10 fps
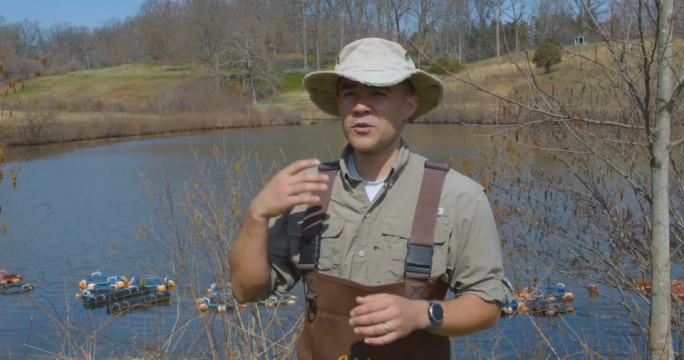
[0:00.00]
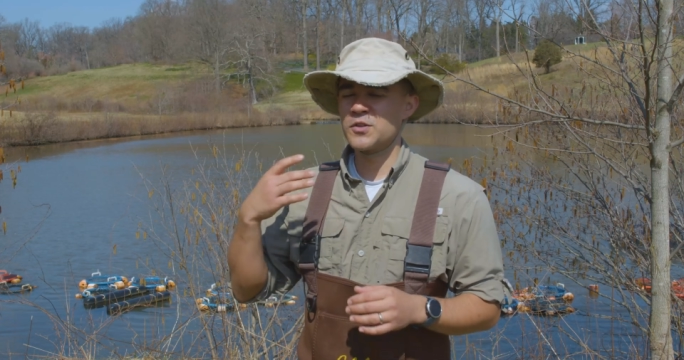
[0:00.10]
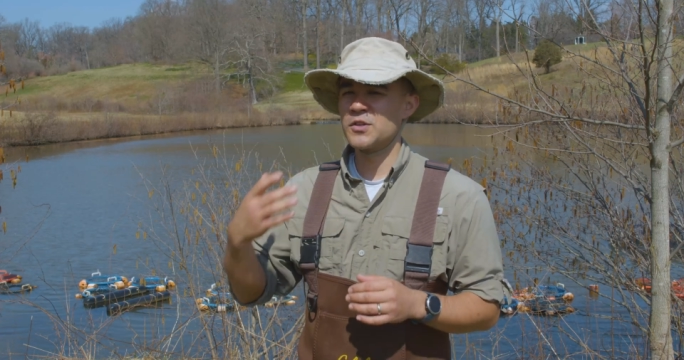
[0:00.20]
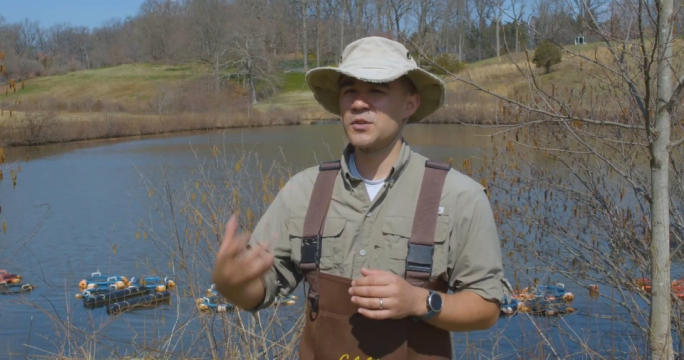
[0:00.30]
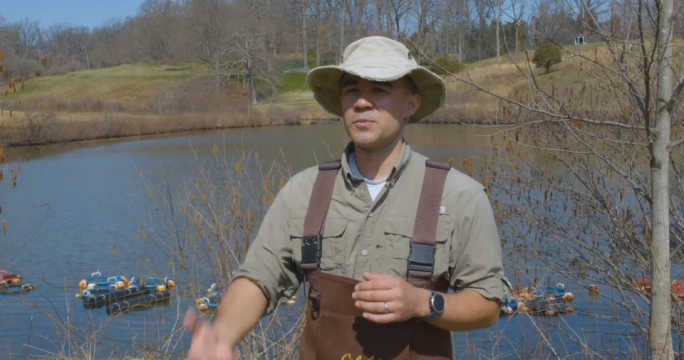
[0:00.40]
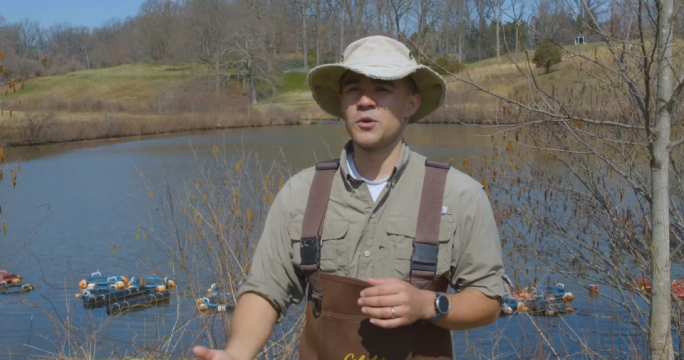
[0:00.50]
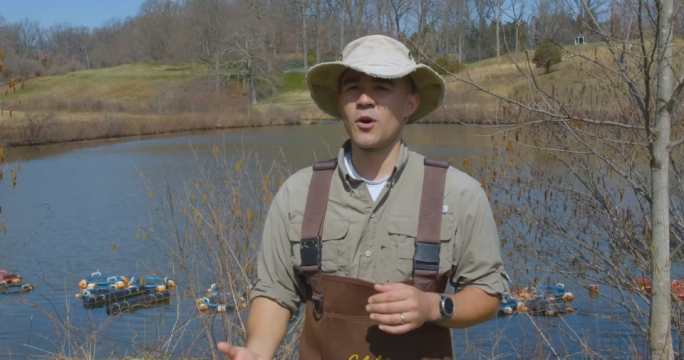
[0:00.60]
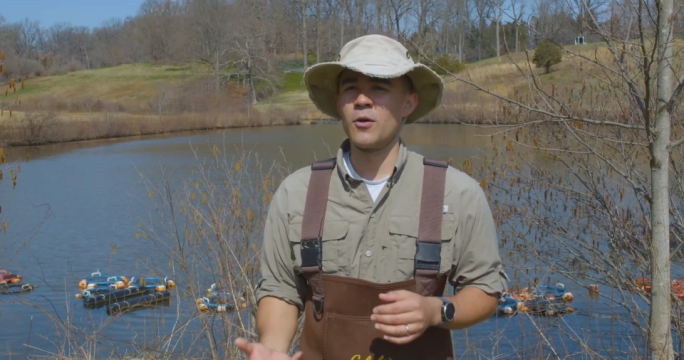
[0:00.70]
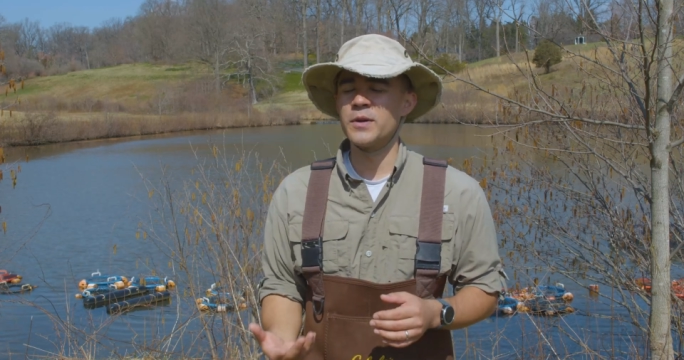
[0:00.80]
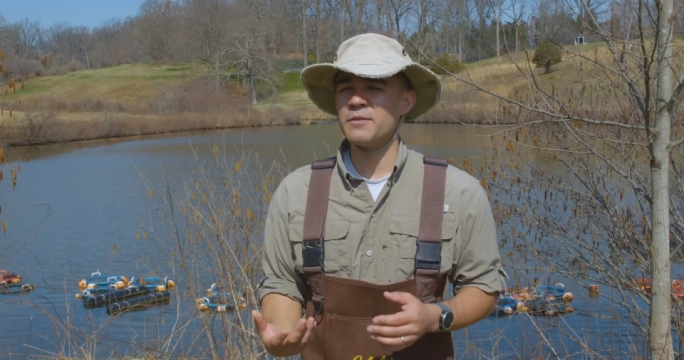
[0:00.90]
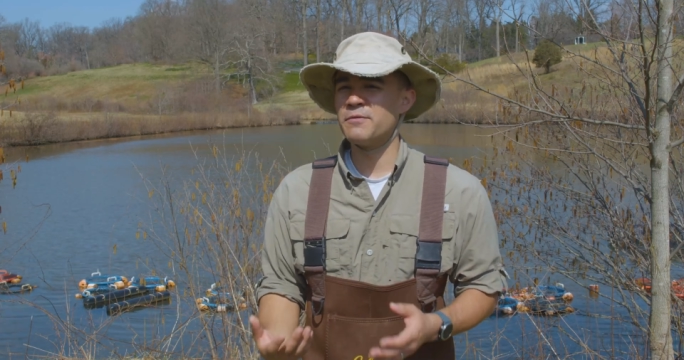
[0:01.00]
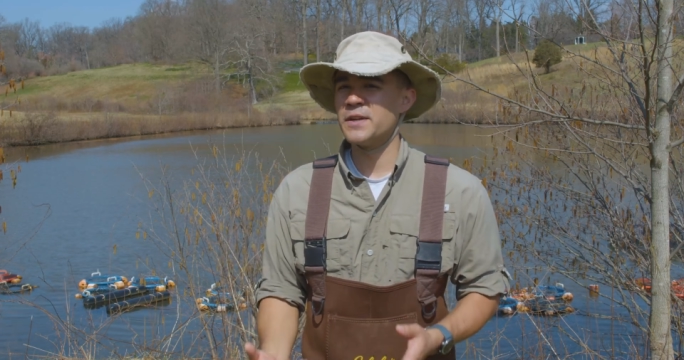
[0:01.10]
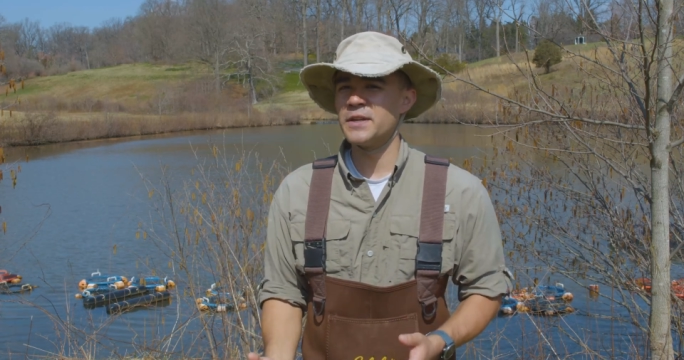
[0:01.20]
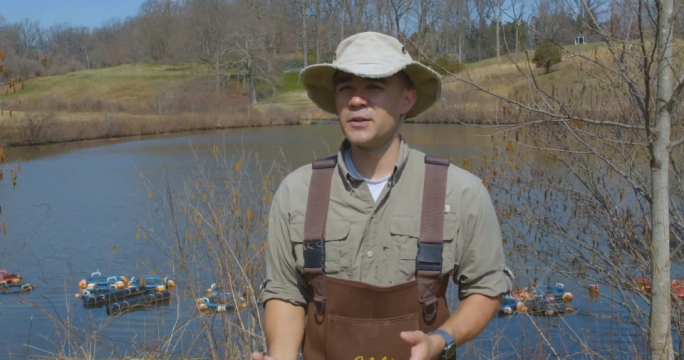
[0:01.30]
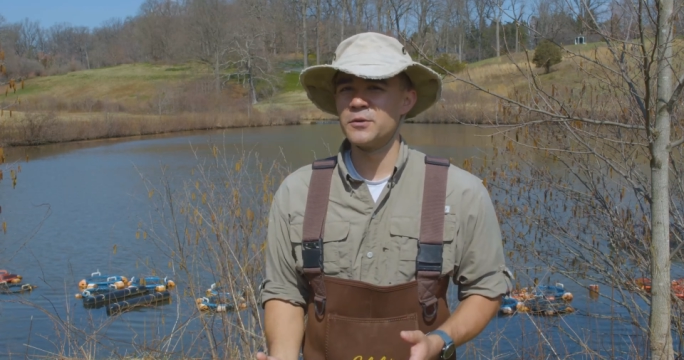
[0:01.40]
systems are already
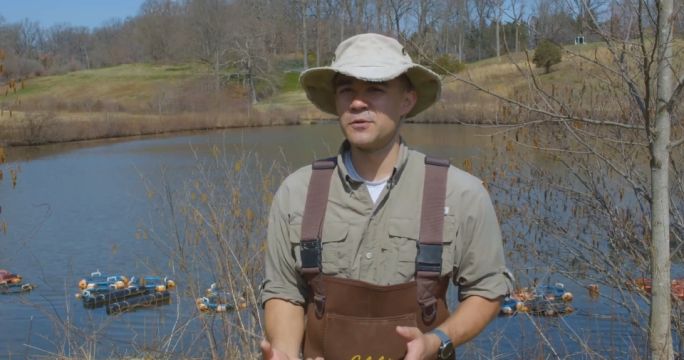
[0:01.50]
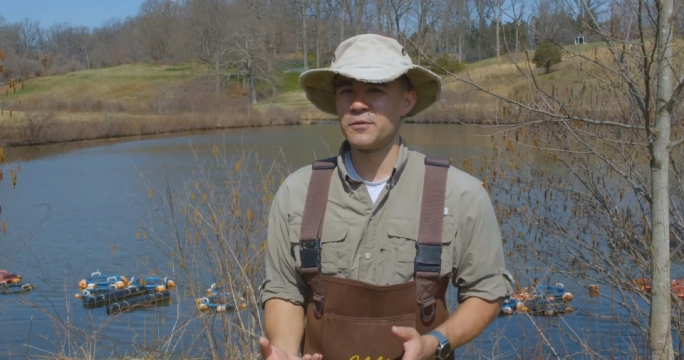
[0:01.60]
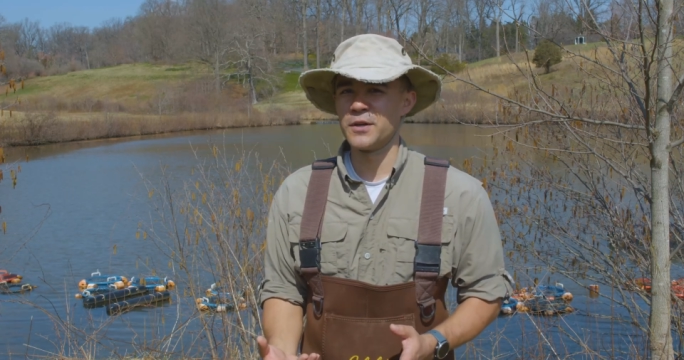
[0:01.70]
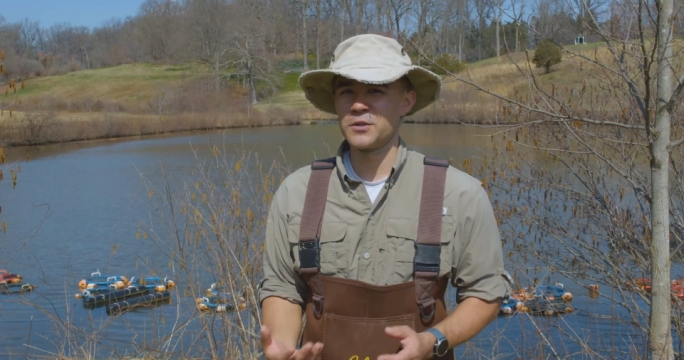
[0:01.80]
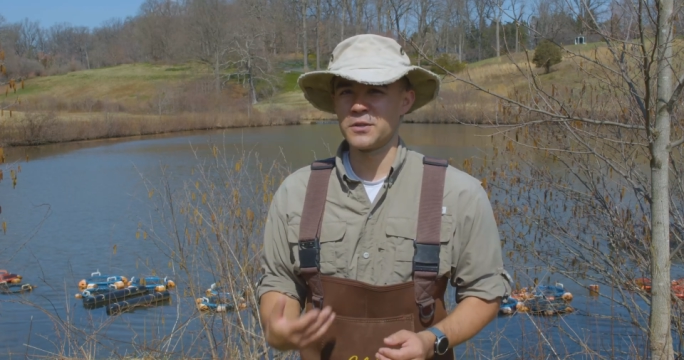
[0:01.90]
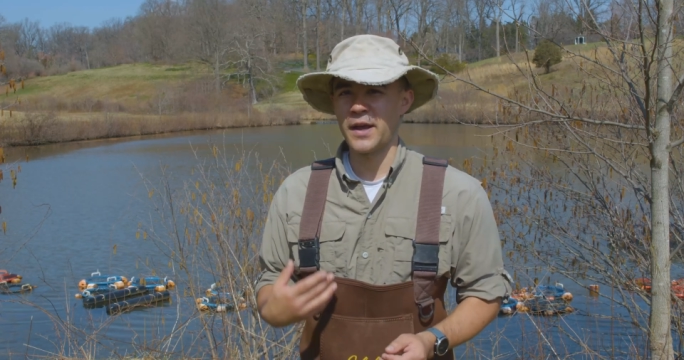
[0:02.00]
feeding those fish